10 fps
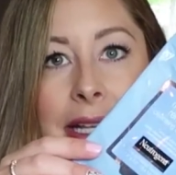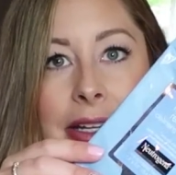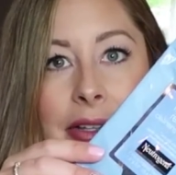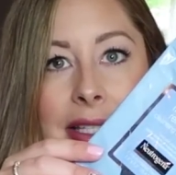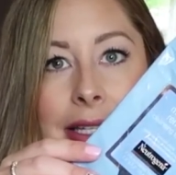that
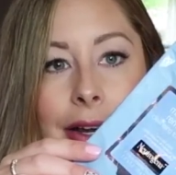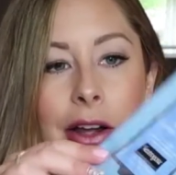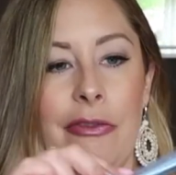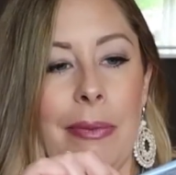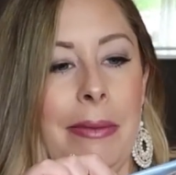I use to take
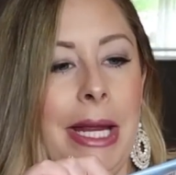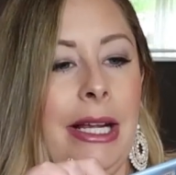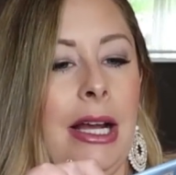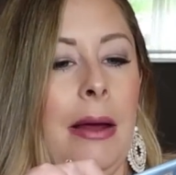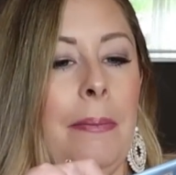off my
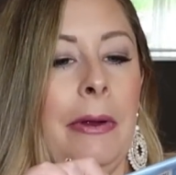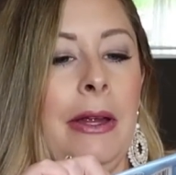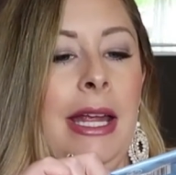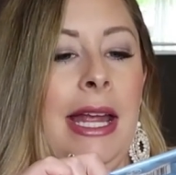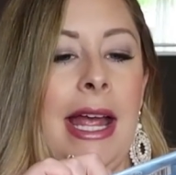makeup,
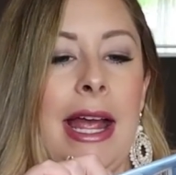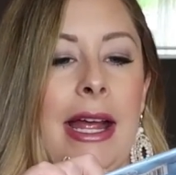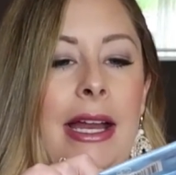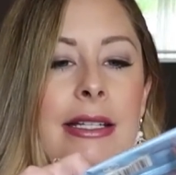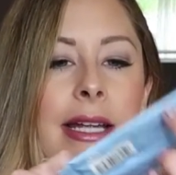
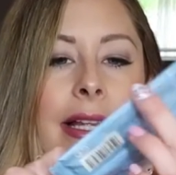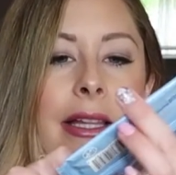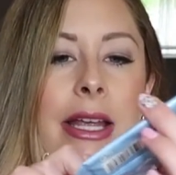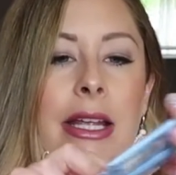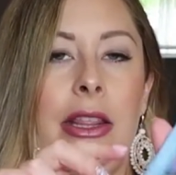and I
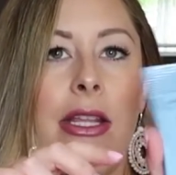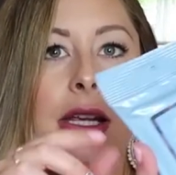like